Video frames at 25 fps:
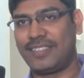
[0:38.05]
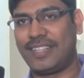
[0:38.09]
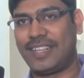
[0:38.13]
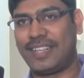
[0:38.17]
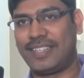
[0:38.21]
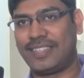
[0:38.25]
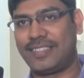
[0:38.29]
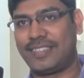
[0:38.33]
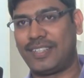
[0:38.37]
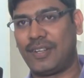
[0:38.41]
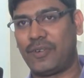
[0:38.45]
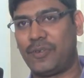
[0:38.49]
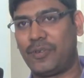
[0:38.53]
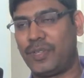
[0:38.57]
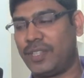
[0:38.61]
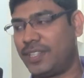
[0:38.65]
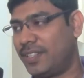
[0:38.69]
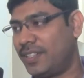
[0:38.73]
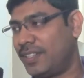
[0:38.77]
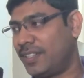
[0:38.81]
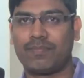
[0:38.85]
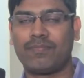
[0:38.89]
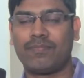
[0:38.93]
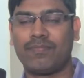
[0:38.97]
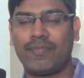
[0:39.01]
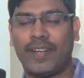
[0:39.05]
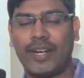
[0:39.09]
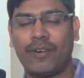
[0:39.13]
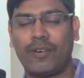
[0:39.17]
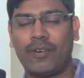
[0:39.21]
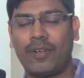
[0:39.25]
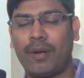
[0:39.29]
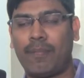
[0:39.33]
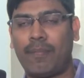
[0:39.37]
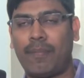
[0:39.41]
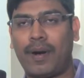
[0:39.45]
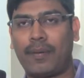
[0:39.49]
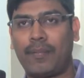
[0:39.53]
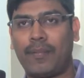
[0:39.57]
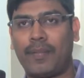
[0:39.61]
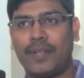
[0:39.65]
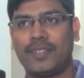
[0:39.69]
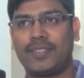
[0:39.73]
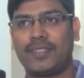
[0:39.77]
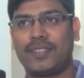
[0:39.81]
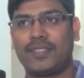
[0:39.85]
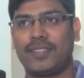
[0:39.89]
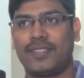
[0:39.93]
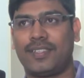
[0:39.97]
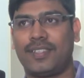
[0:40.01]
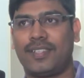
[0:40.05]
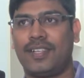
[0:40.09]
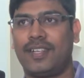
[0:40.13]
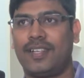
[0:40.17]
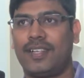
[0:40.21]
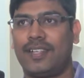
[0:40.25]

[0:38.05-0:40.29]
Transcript: That how very good apartments.